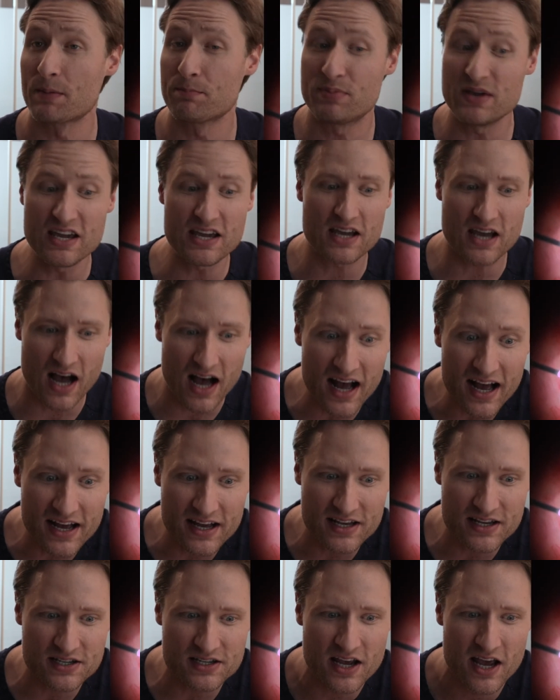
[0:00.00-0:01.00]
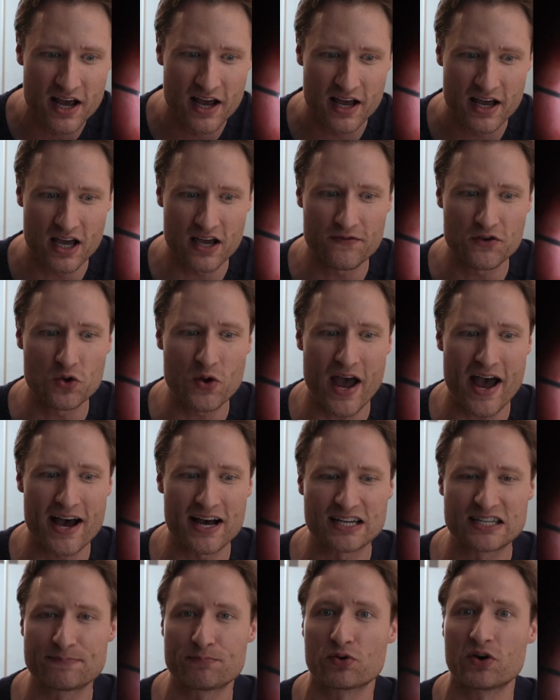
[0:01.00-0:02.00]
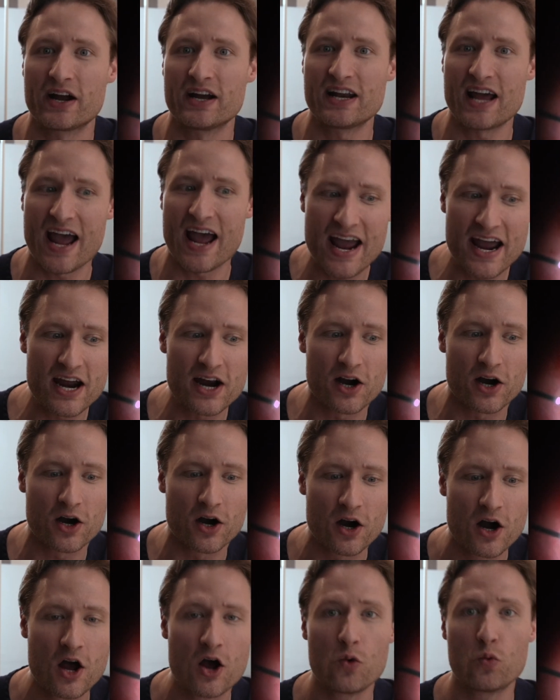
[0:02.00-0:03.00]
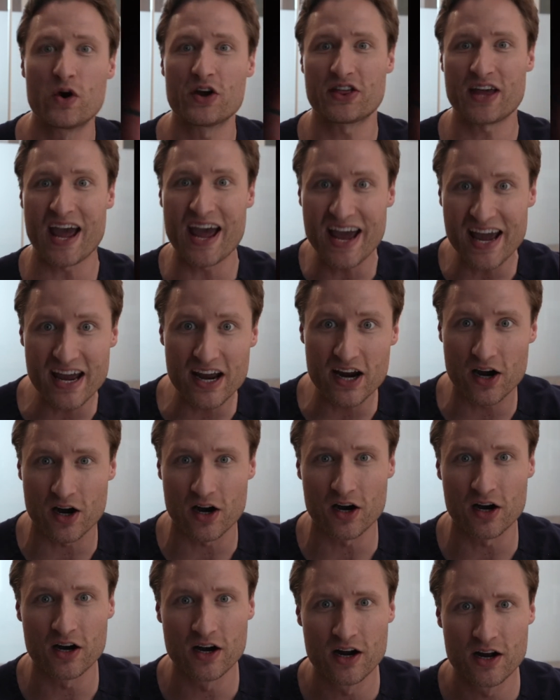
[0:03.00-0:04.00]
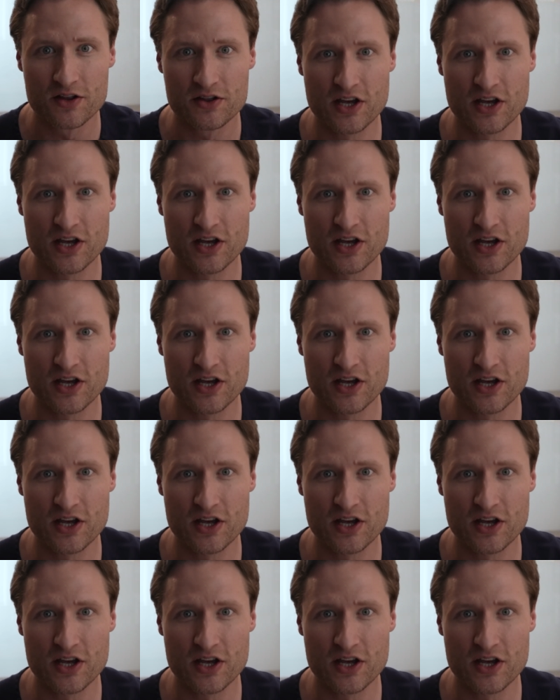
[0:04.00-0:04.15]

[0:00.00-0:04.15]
because if you aspirate air with air,